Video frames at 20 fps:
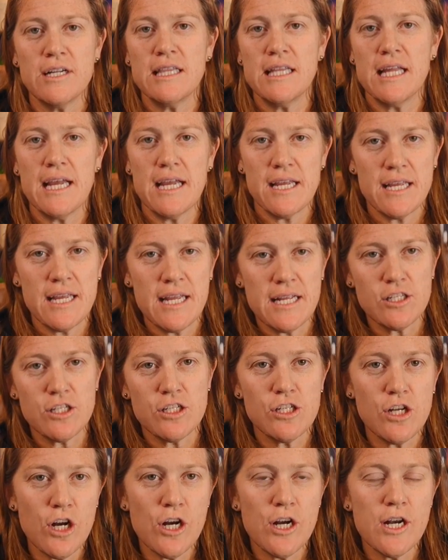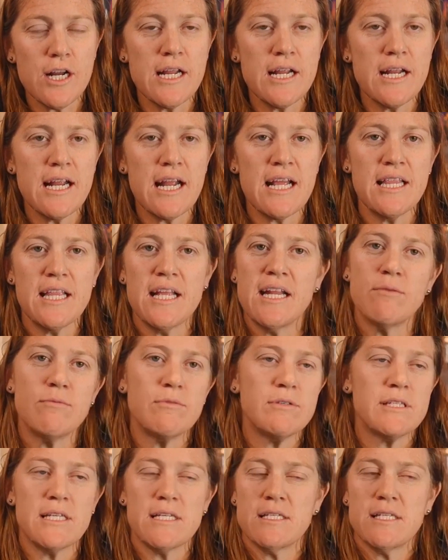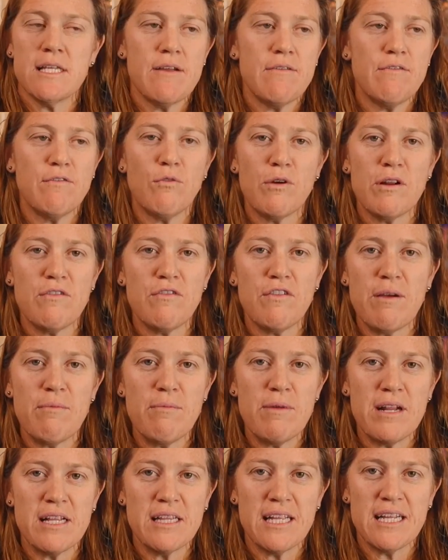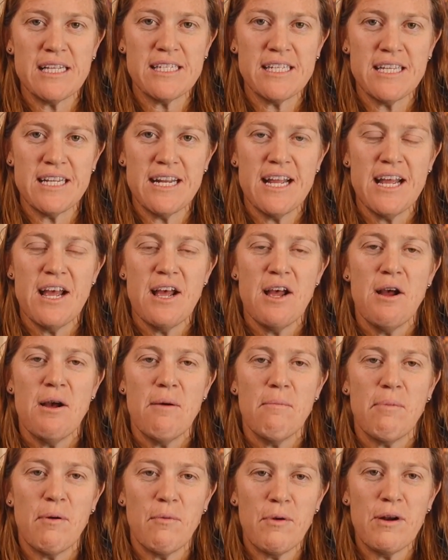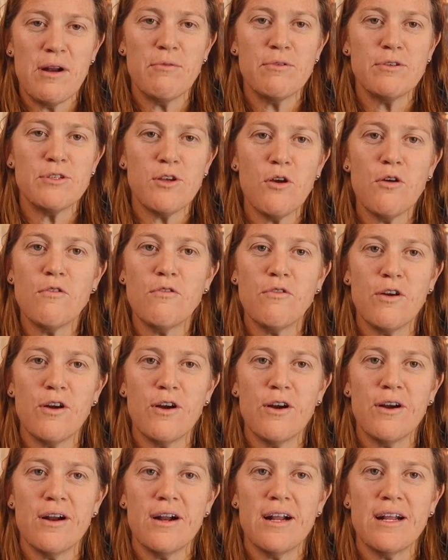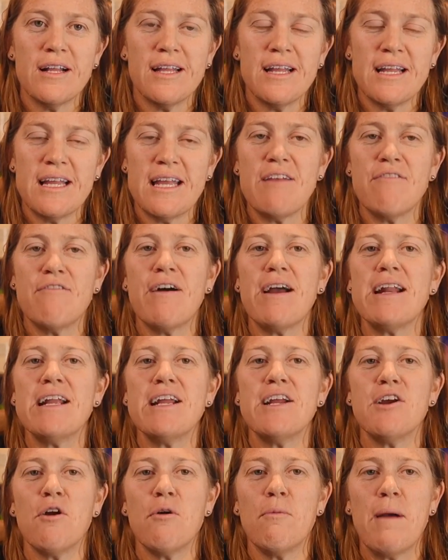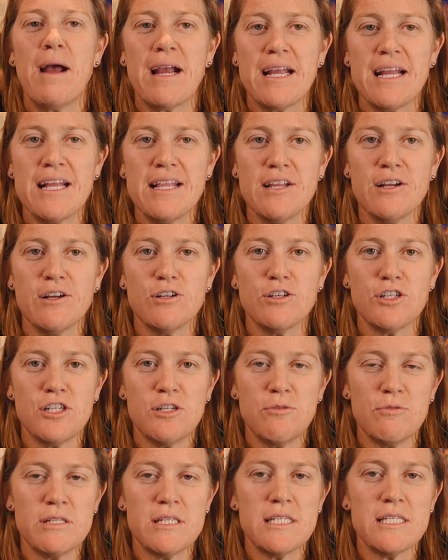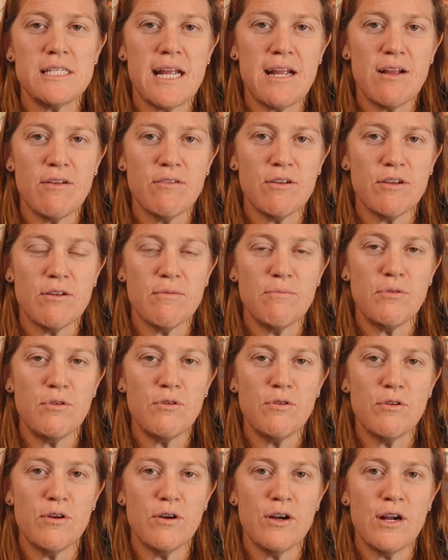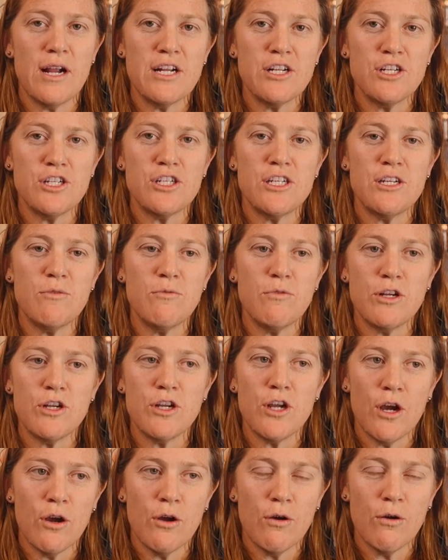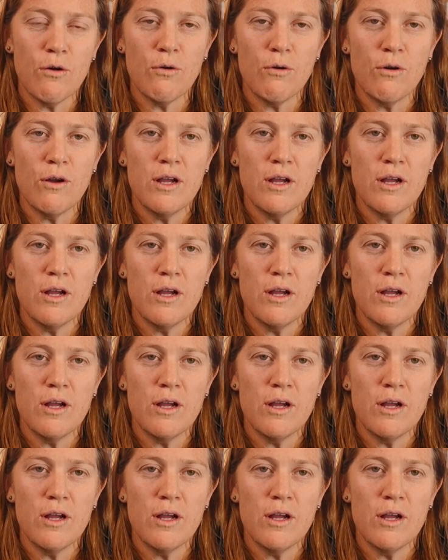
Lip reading: like get started. And then it was this like 45-minute lesson. But when it was over, like if I didn't go back in there, she would stay on the computer and she would go